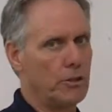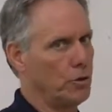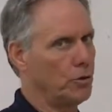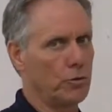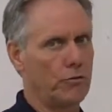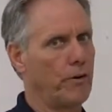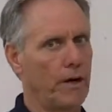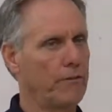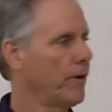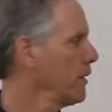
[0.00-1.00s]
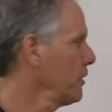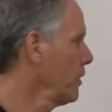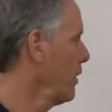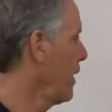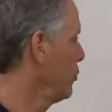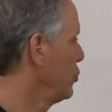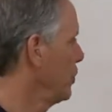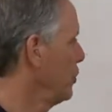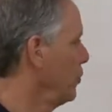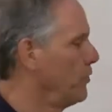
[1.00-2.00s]
you lose very, very little energy
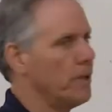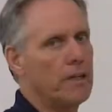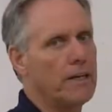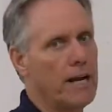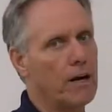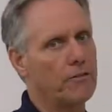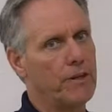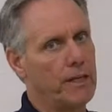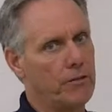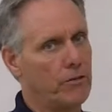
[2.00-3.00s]
using an ERV.